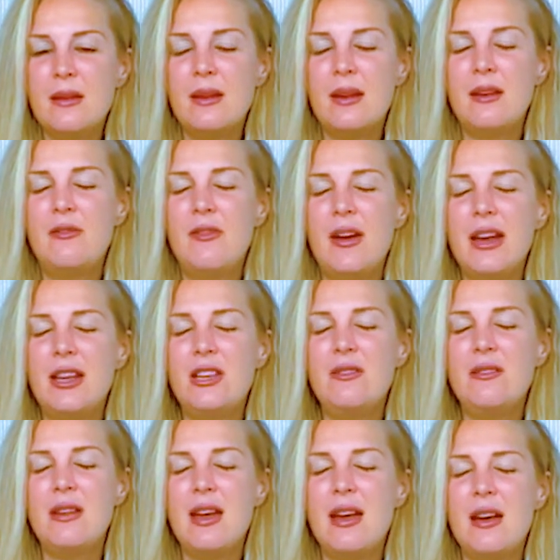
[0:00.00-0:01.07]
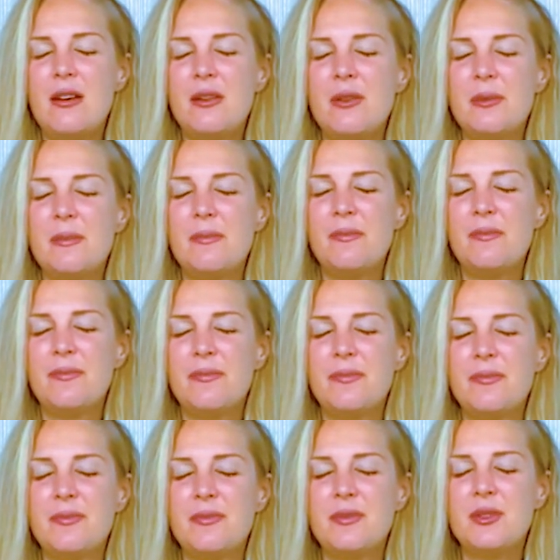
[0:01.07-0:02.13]
I invite you now
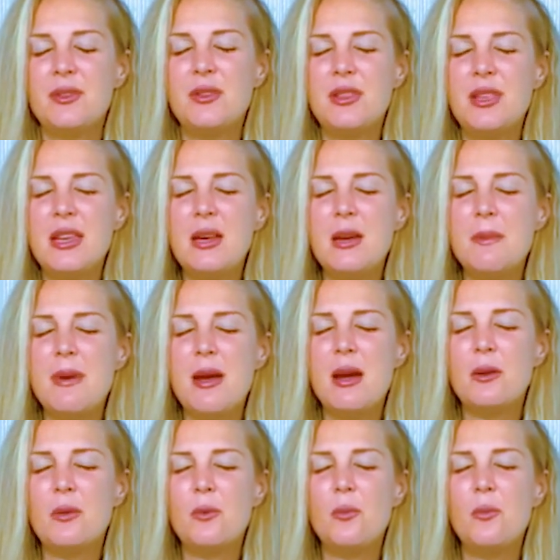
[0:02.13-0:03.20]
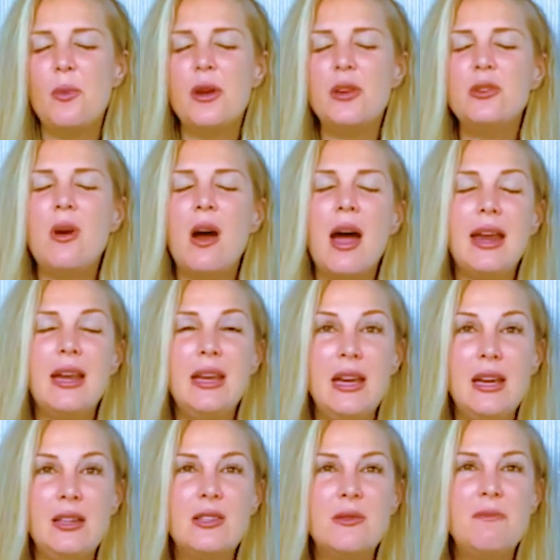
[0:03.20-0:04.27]
to think about, what do I
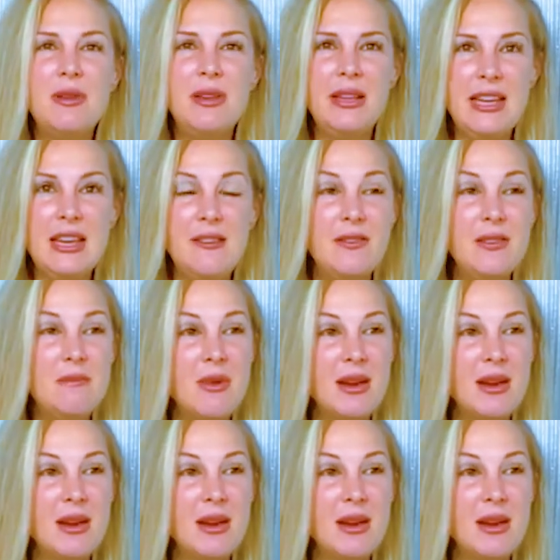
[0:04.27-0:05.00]
need to believe in